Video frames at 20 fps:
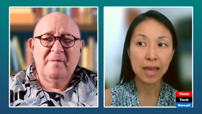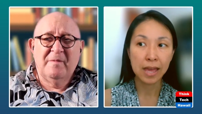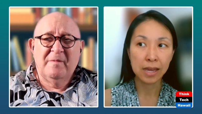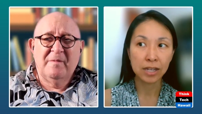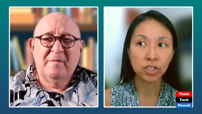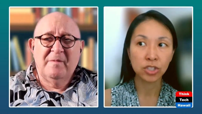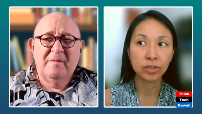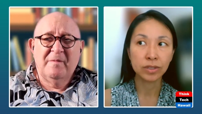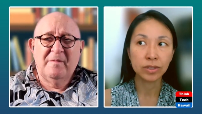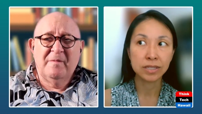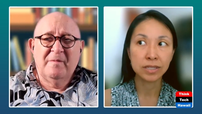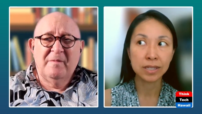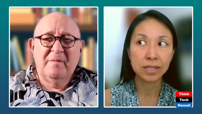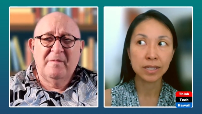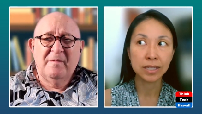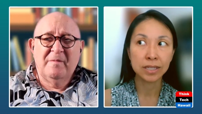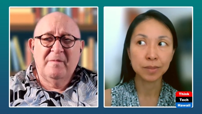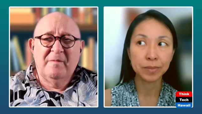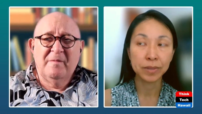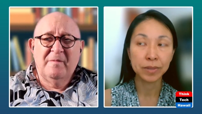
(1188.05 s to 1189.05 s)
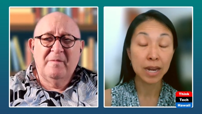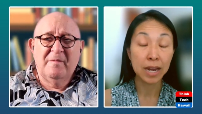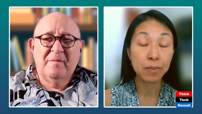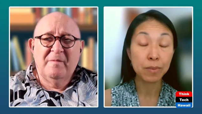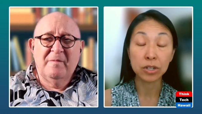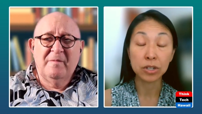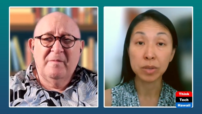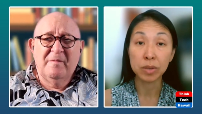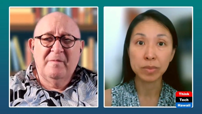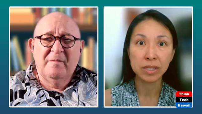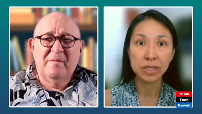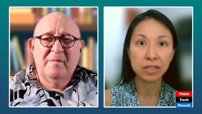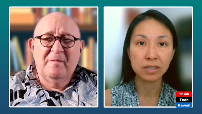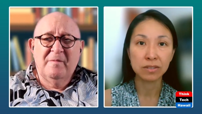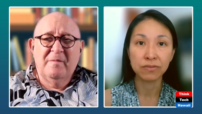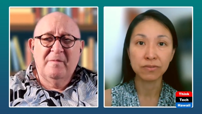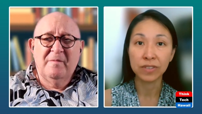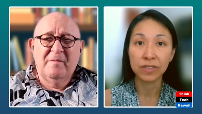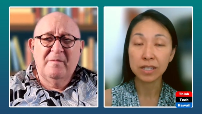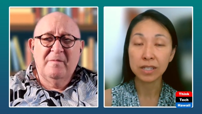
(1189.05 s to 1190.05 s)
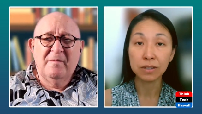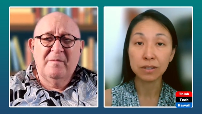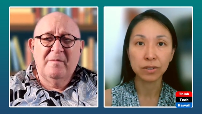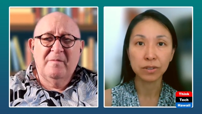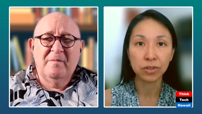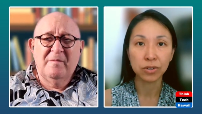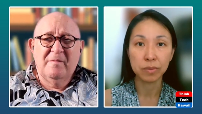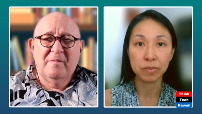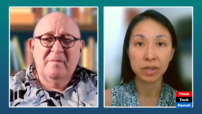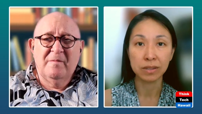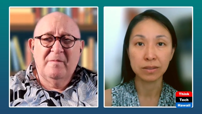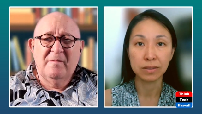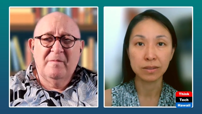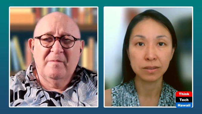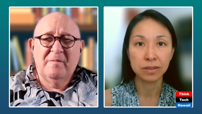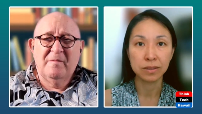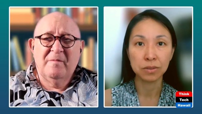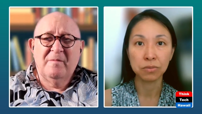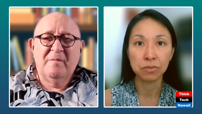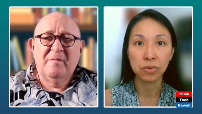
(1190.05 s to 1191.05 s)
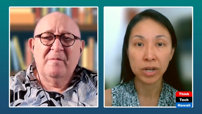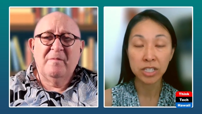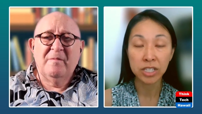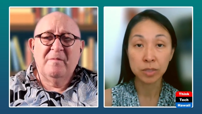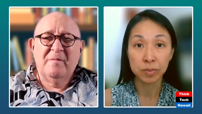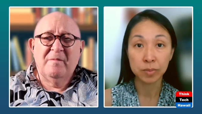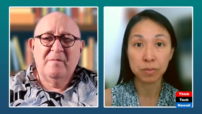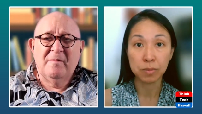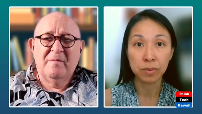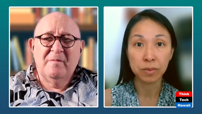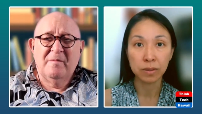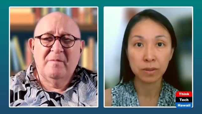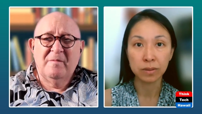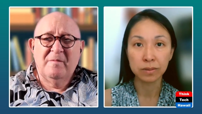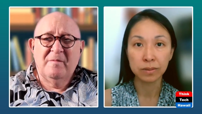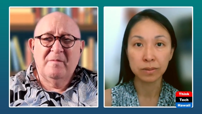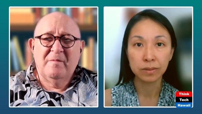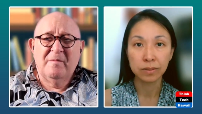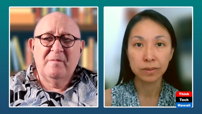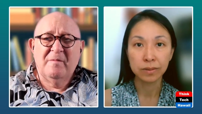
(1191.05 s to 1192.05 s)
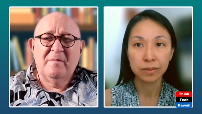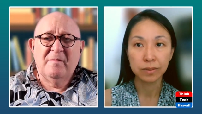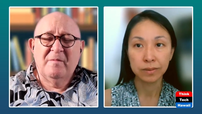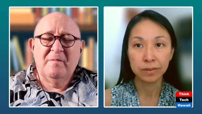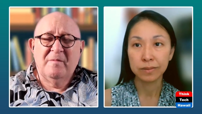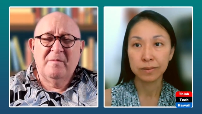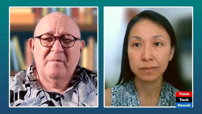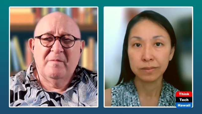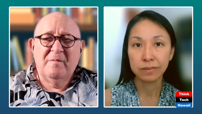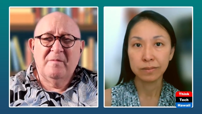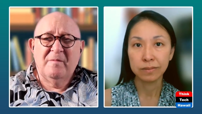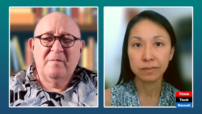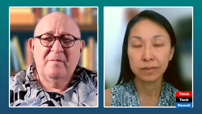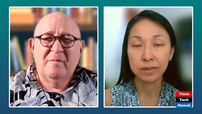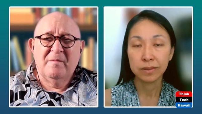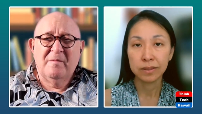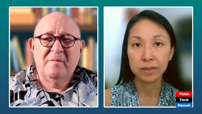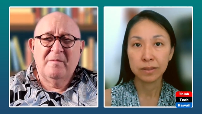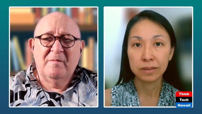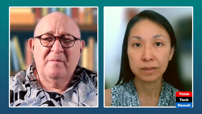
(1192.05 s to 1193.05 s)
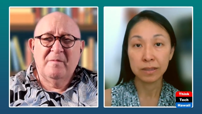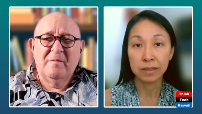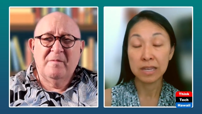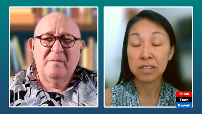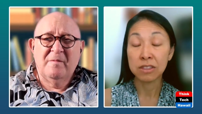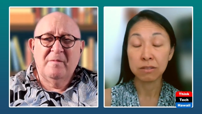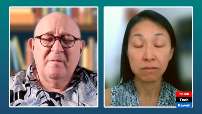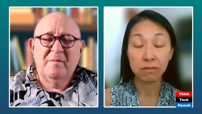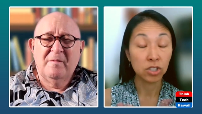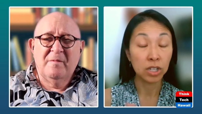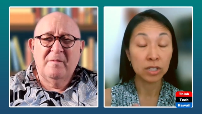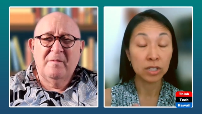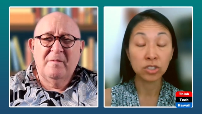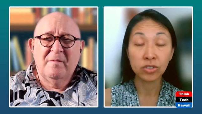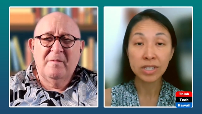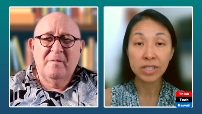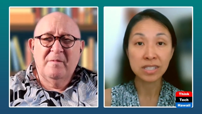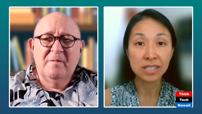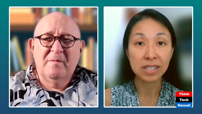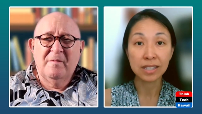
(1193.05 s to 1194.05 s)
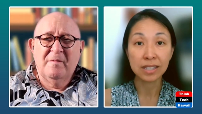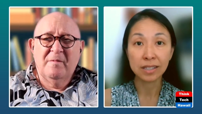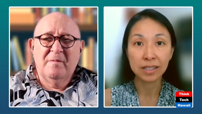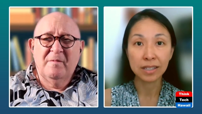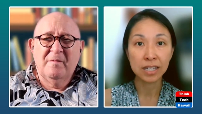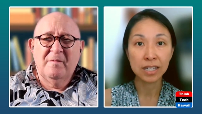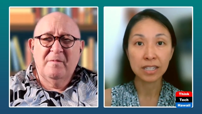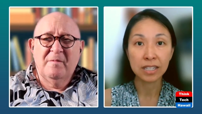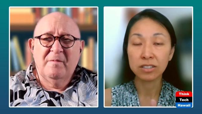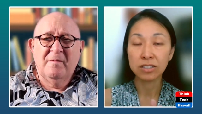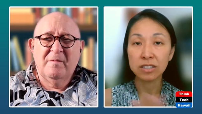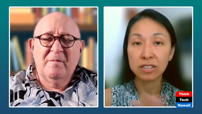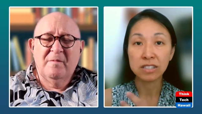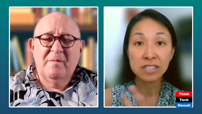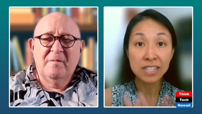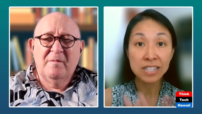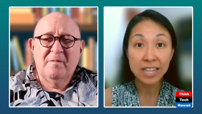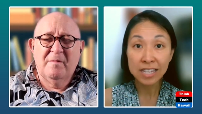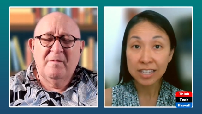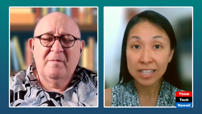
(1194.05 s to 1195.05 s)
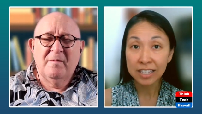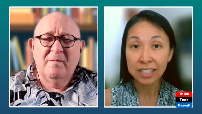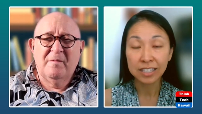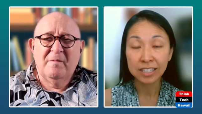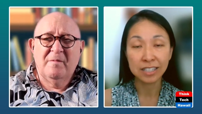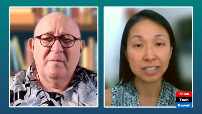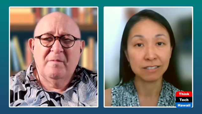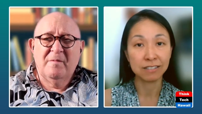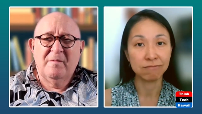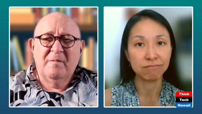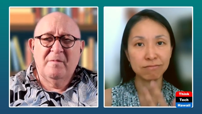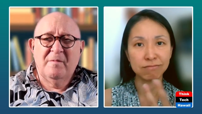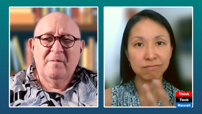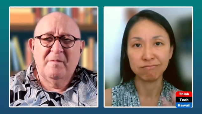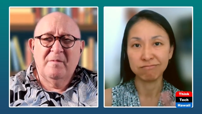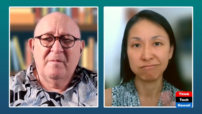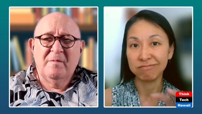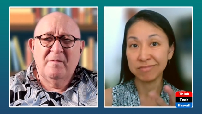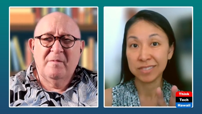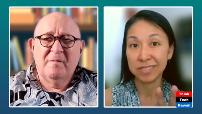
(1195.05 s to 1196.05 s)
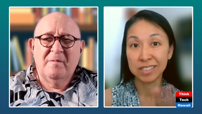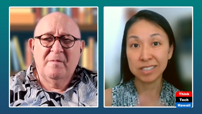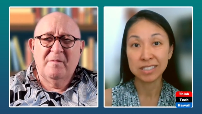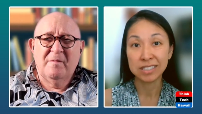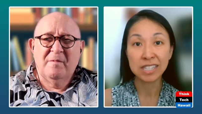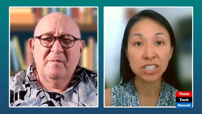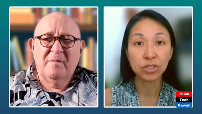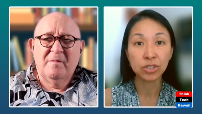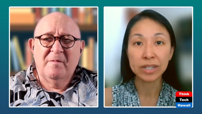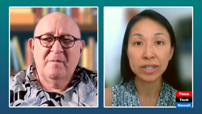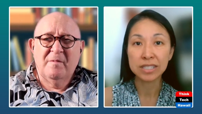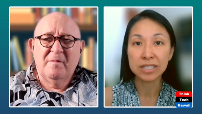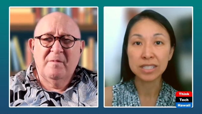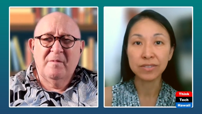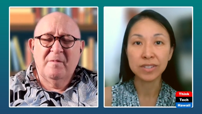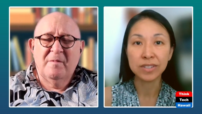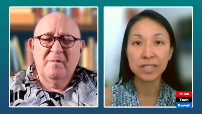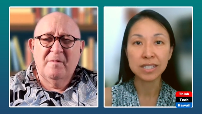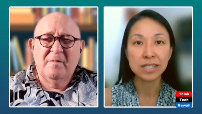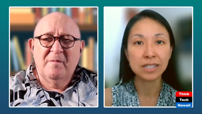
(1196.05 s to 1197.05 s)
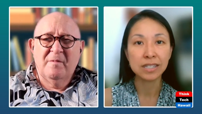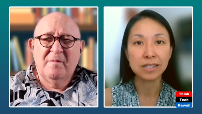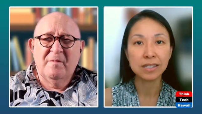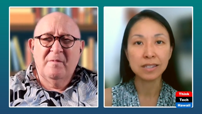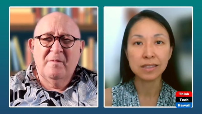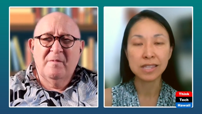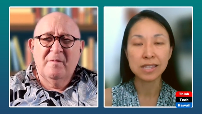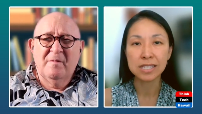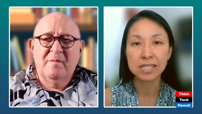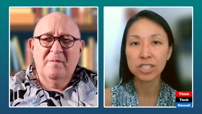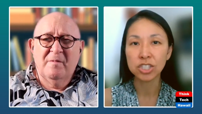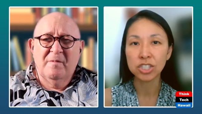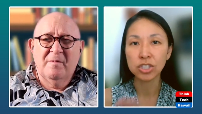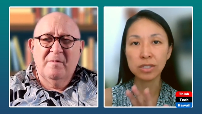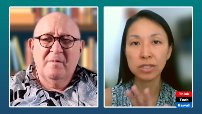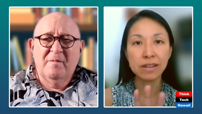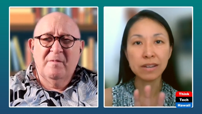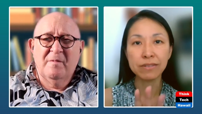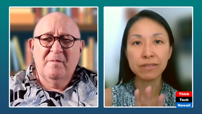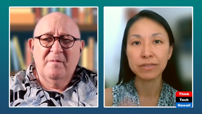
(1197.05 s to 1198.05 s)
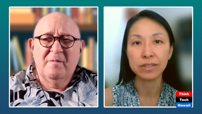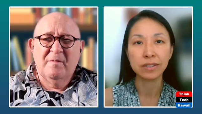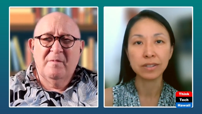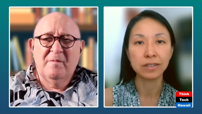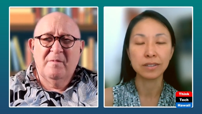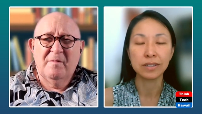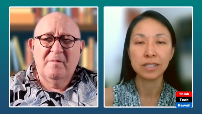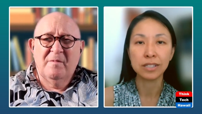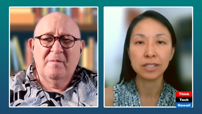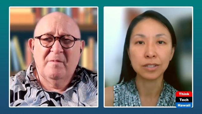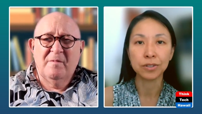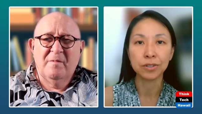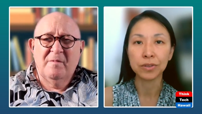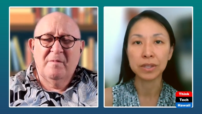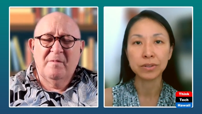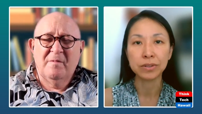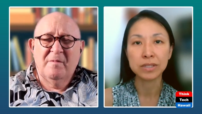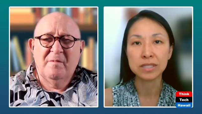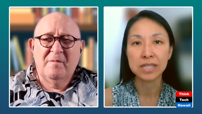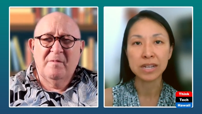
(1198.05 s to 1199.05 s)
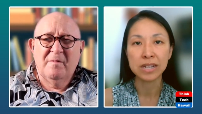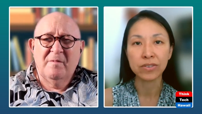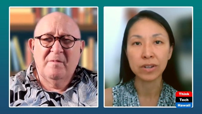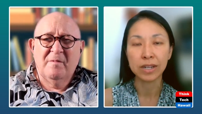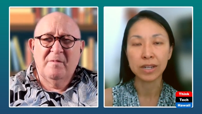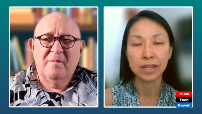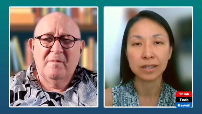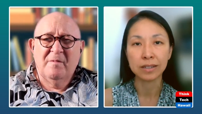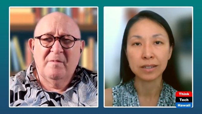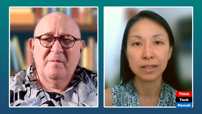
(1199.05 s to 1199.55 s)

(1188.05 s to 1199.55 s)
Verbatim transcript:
Speaker 1: actually setting up camera equipment, video equipment to watch people in undressing, getting naked, and sexual activity, things that should never, there was never